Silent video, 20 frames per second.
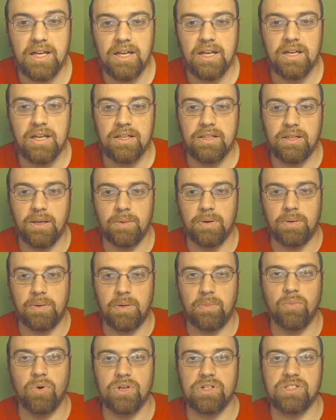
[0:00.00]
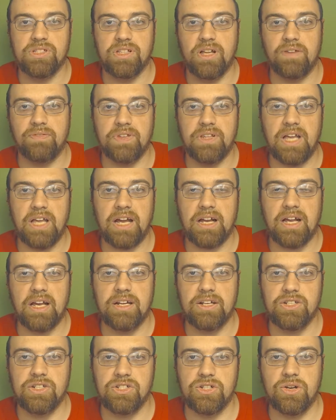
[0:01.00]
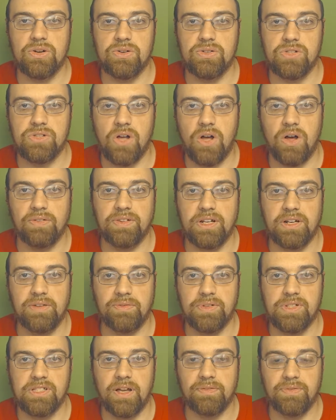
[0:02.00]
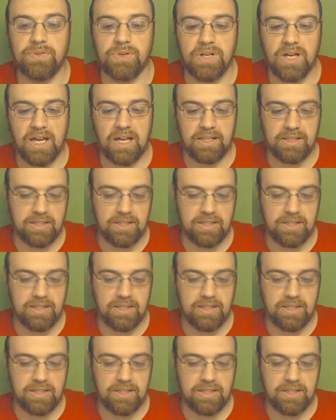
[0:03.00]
there would have been more stuff, and that kind of shows all the different stuff you got.